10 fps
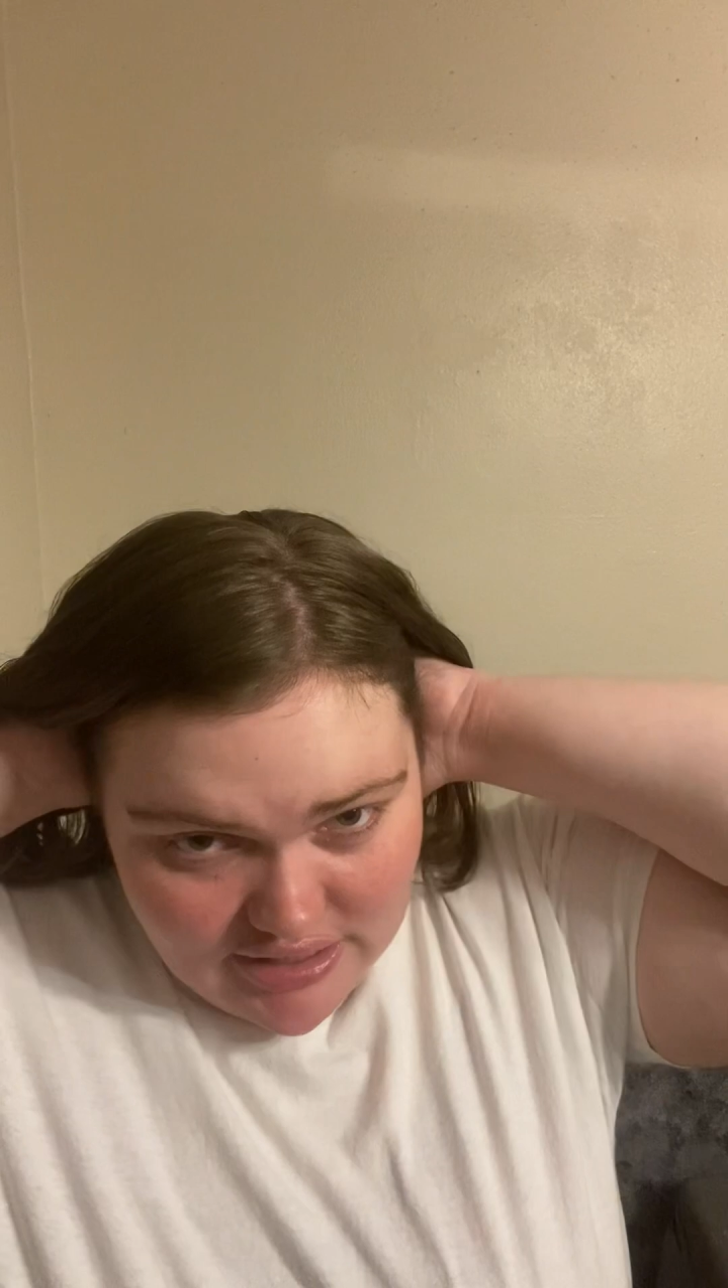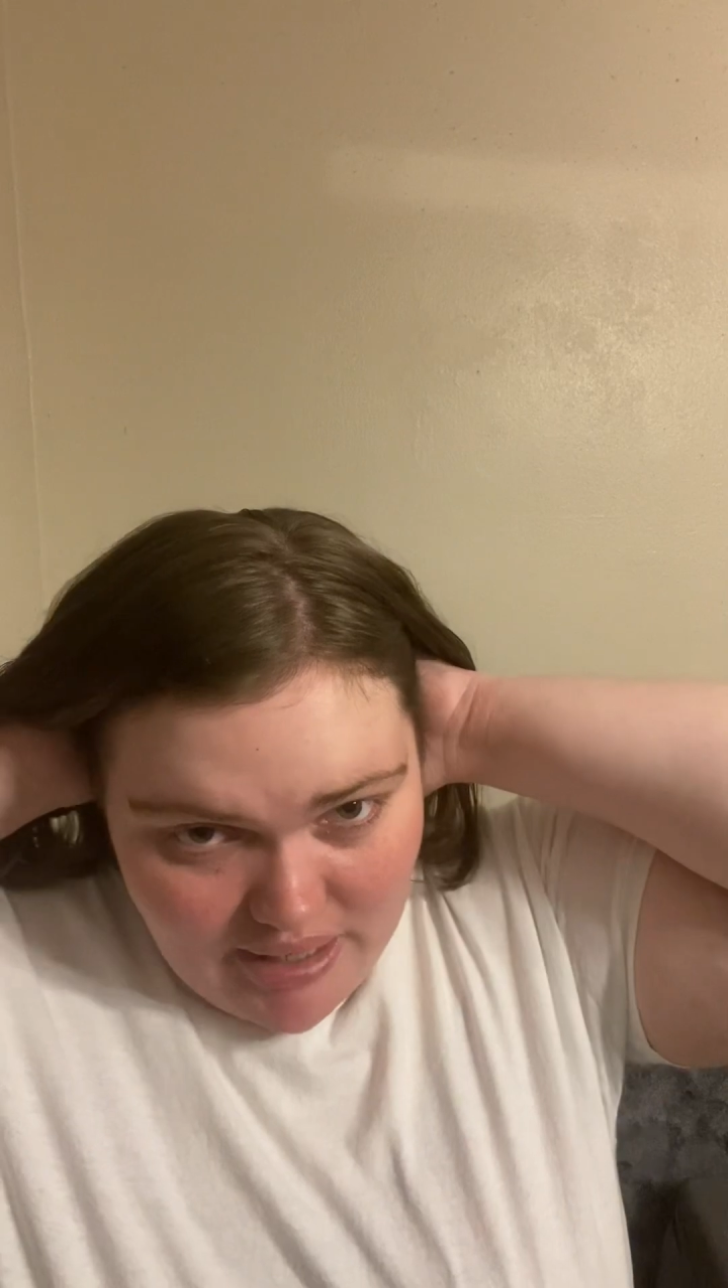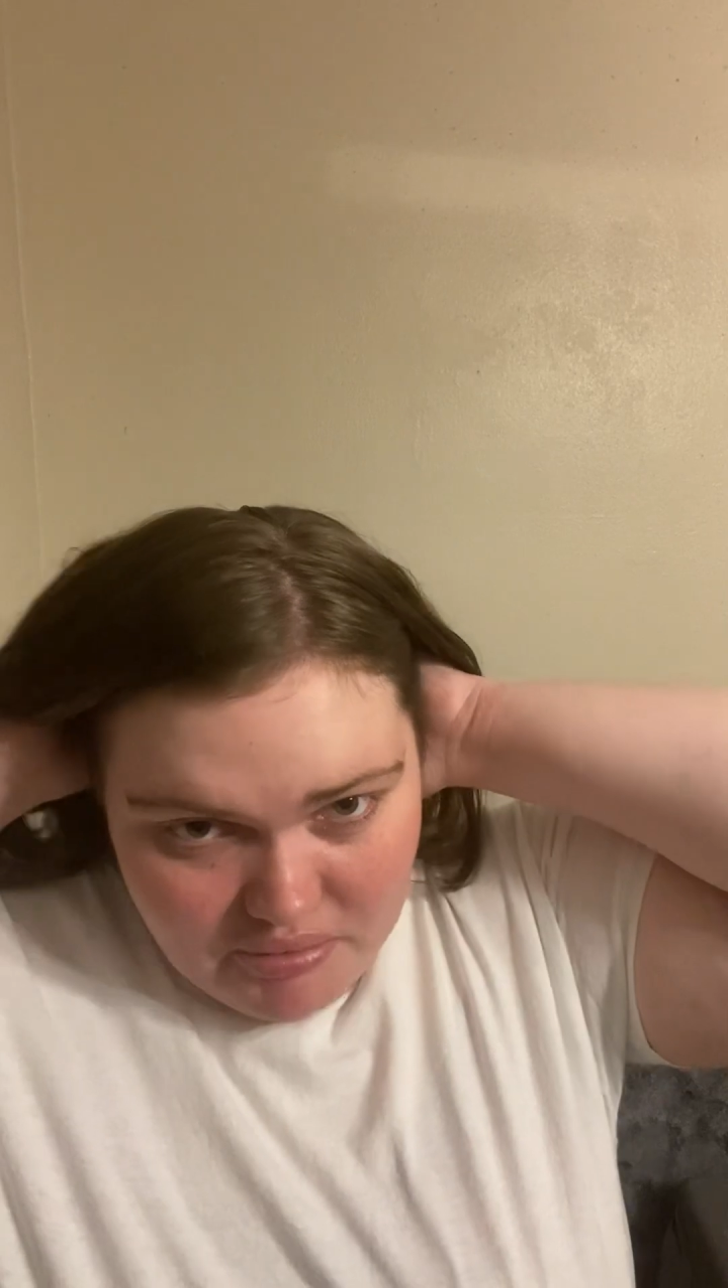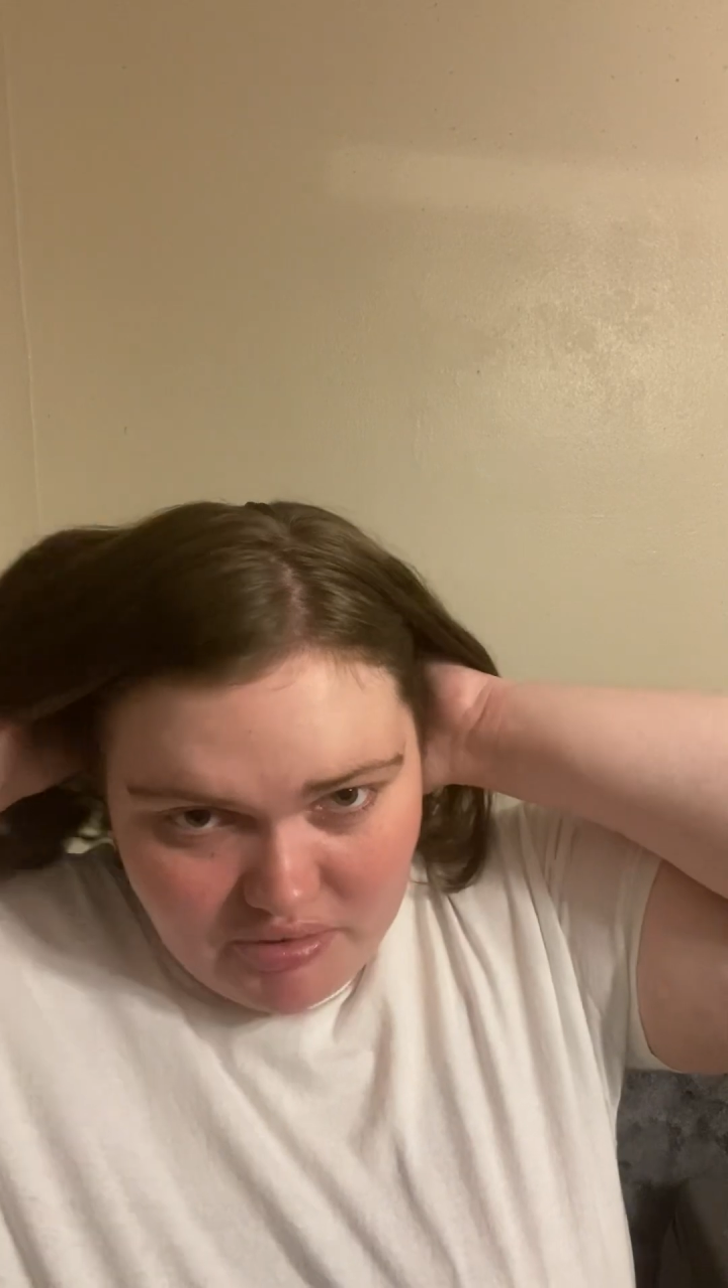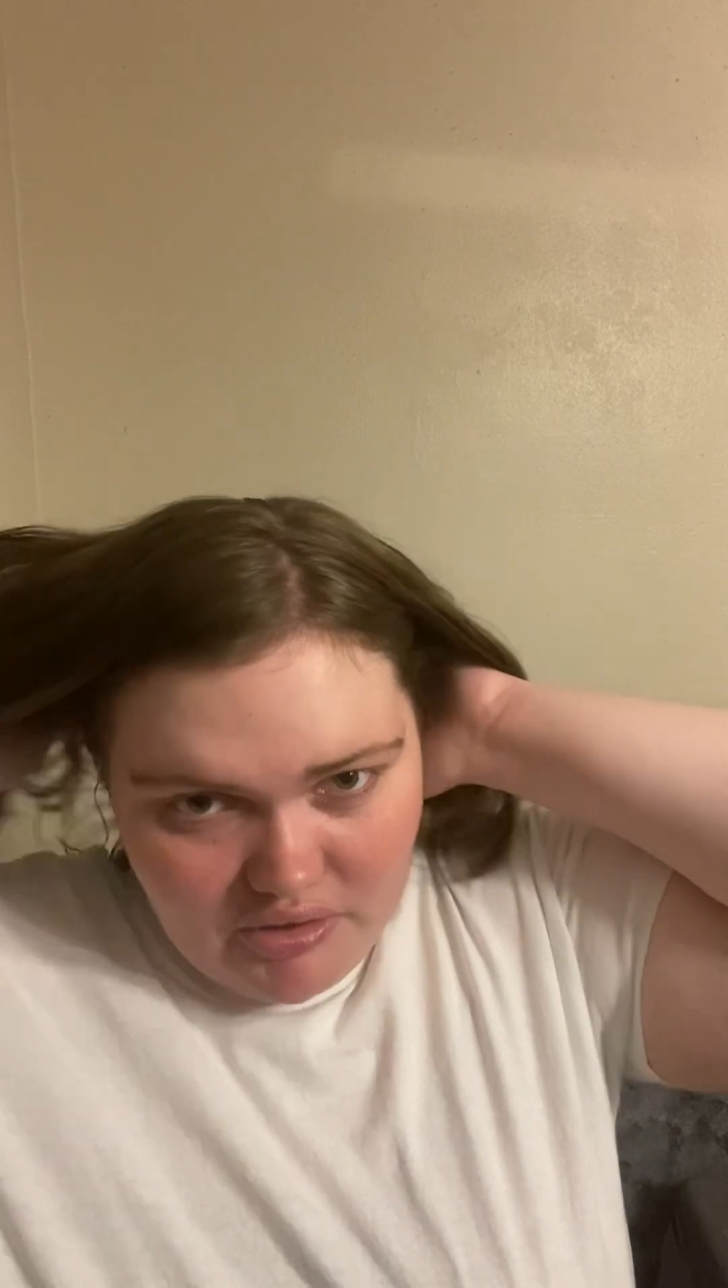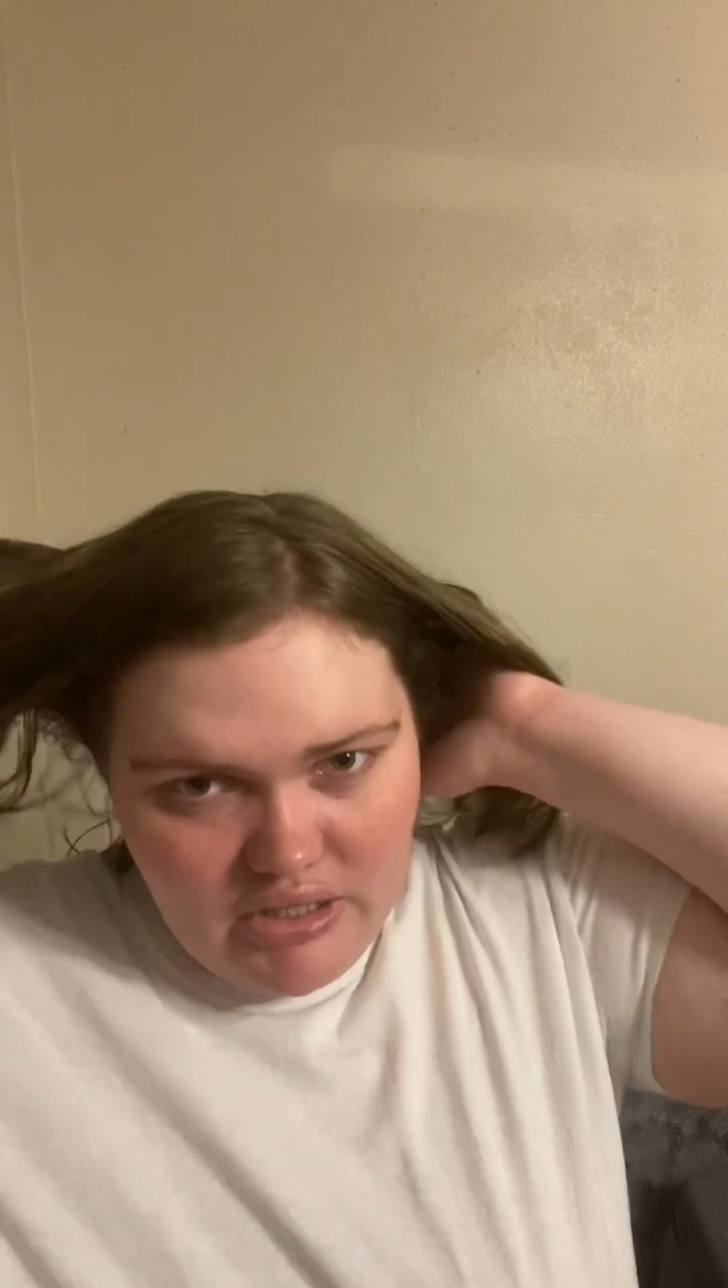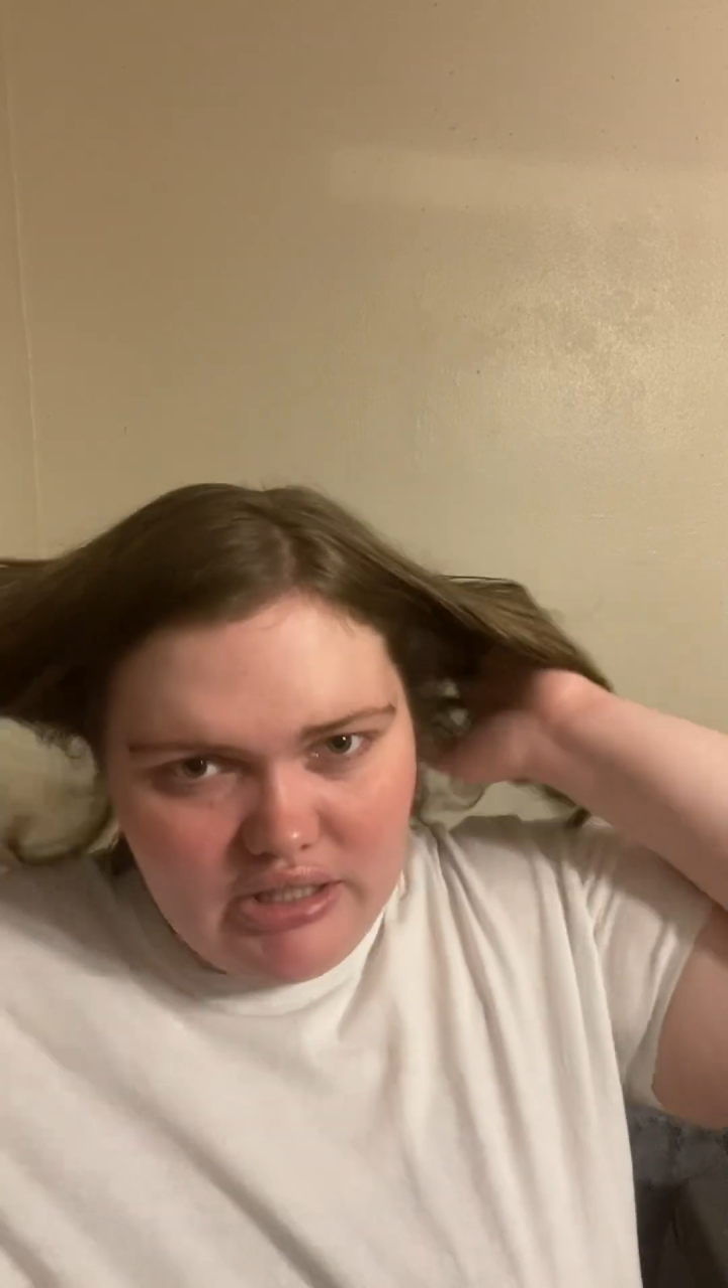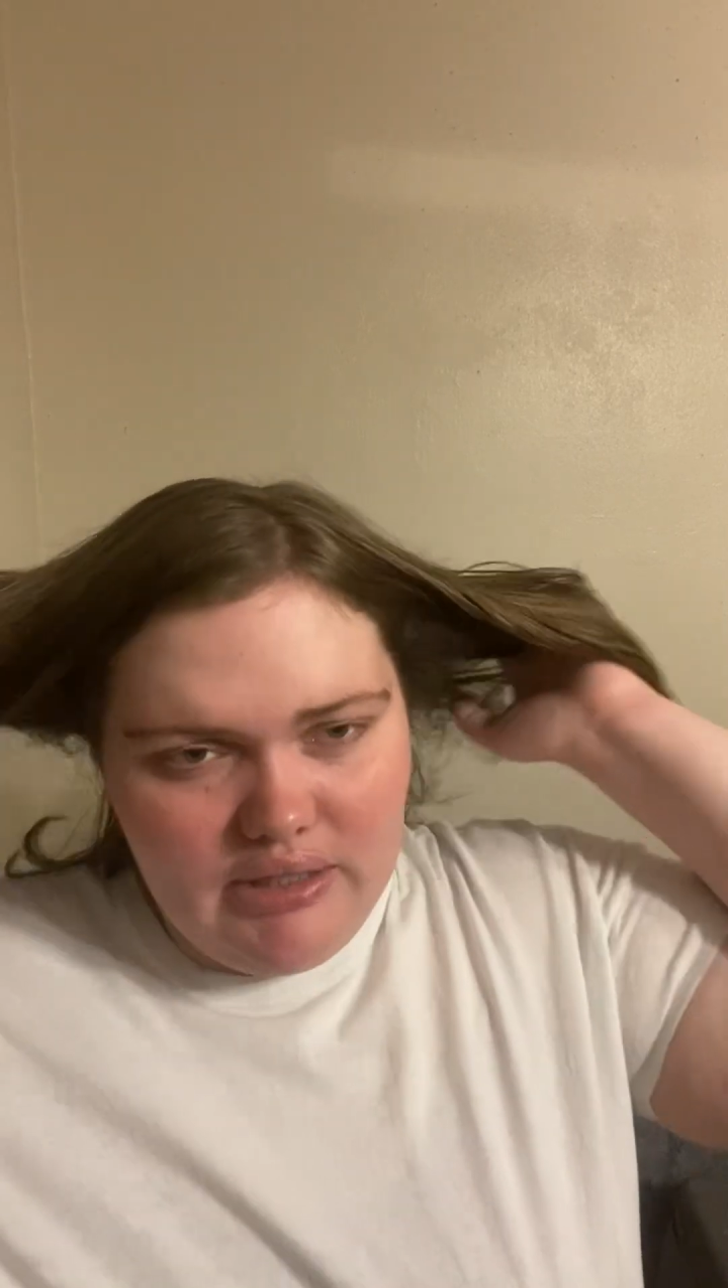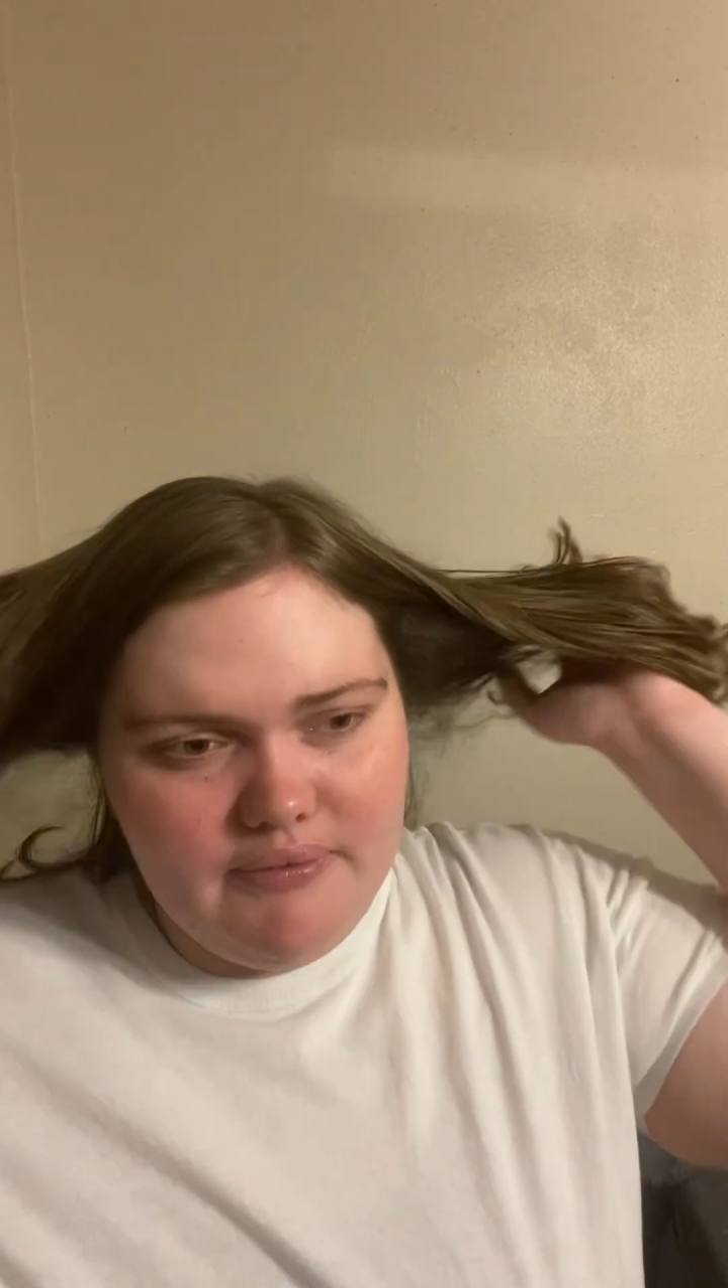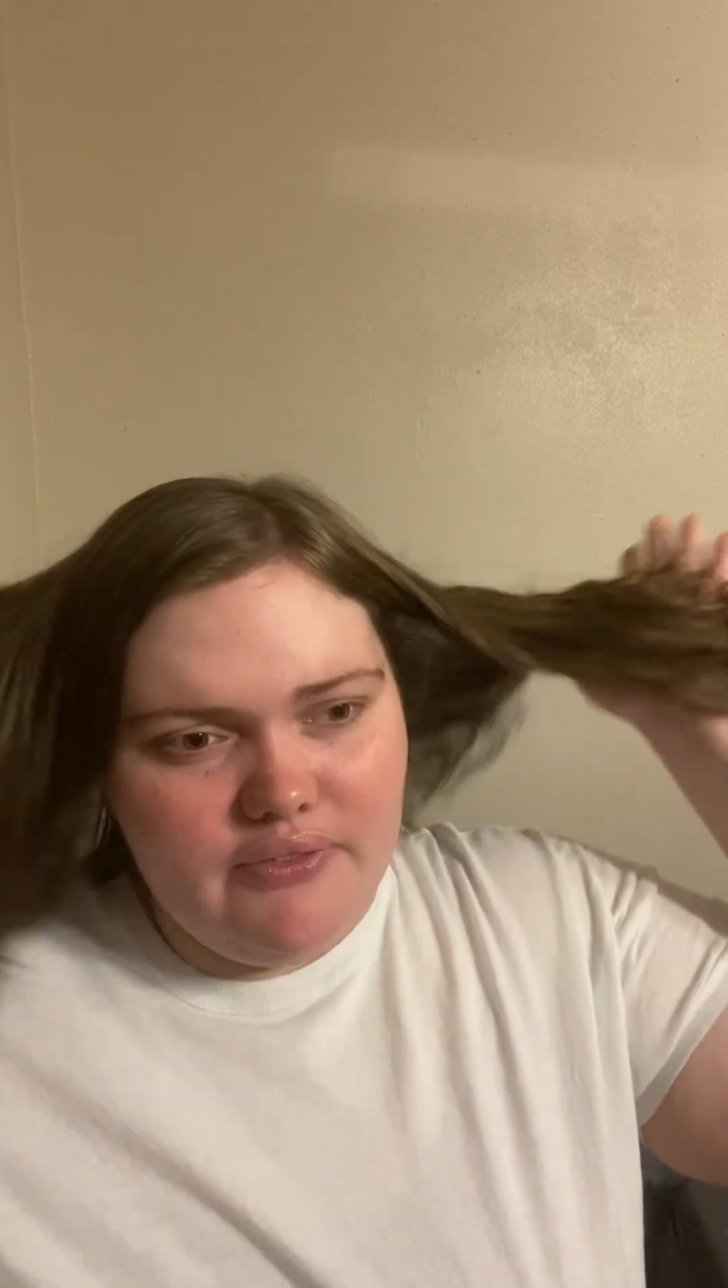absolutely
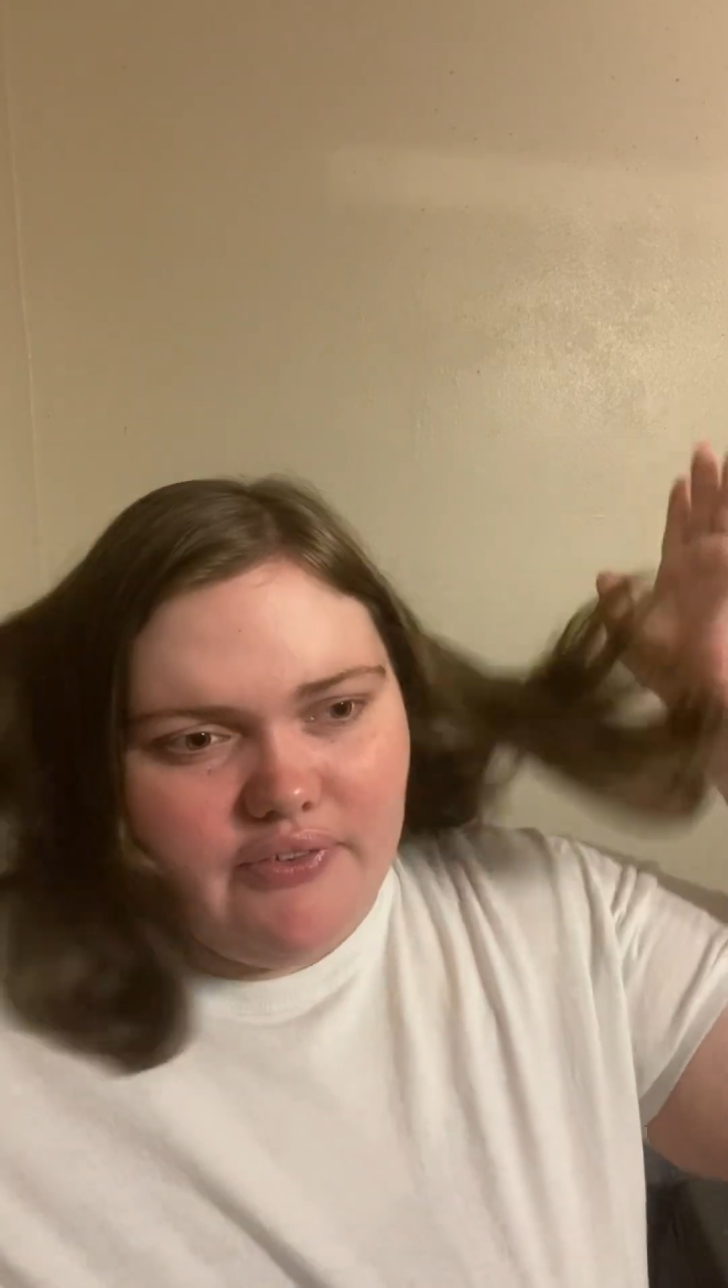love the